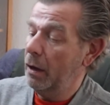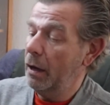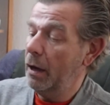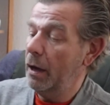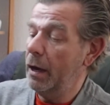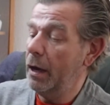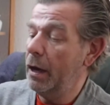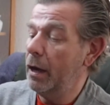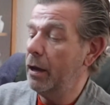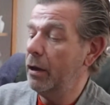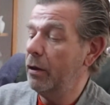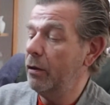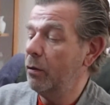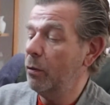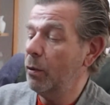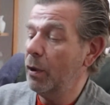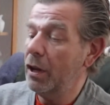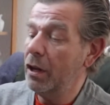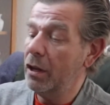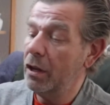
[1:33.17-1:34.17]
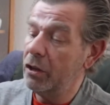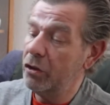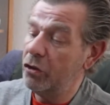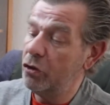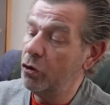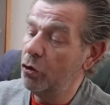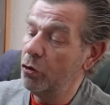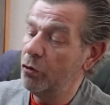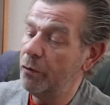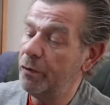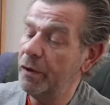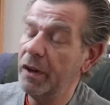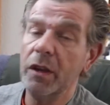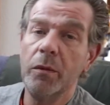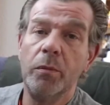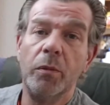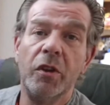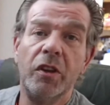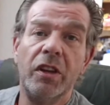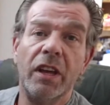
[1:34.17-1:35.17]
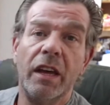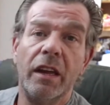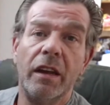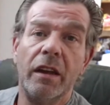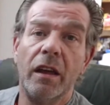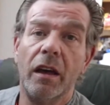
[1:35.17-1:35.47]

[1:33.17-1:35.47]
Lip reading: and well, it should fit, but then